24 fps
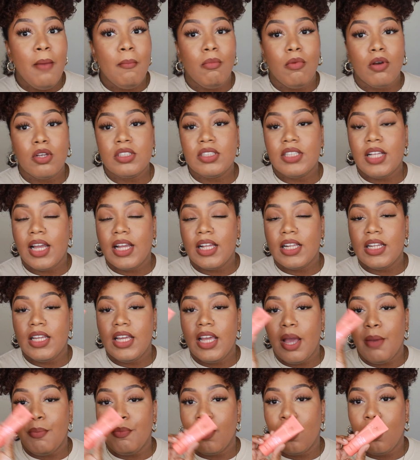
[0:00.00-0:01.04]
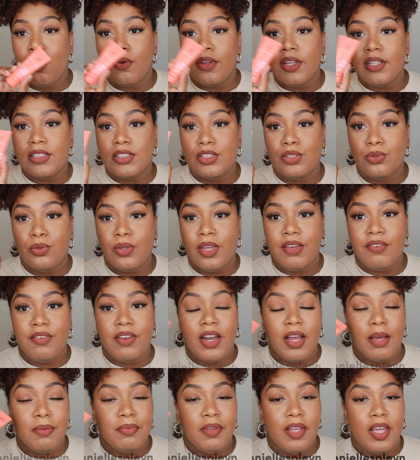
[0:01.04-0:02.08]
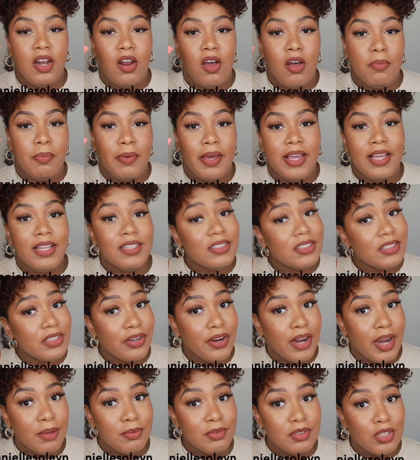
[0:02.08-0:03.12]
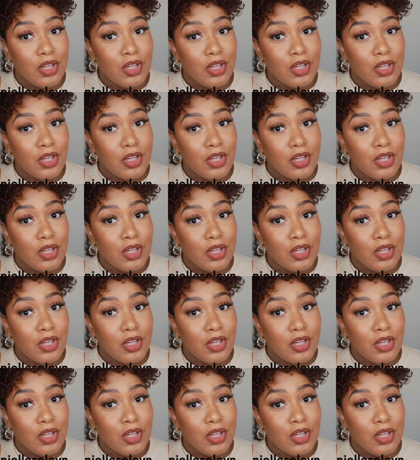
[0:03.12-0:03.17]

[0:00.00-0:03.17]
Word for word: Most likely I'm going to give an update on my Instagram,